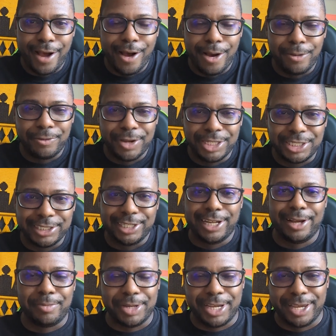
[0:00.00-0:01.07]
eventually
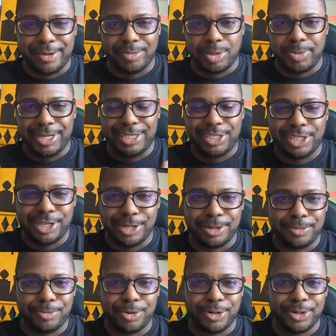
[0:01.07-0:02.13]
that became Space
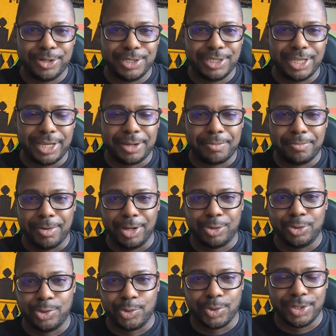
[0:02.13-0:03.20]
Jam, where it's like Michael
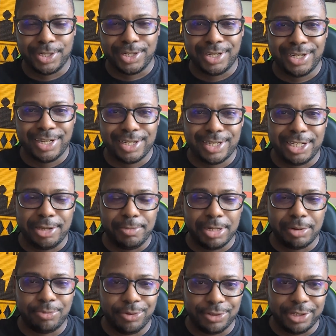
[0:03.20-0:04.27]
Jordan teaming
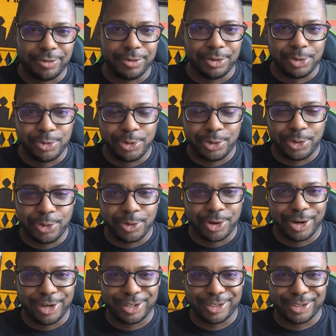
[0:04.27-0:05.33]
up with different Looney Tune
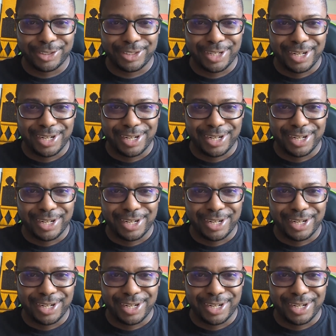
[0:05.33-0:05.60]
characters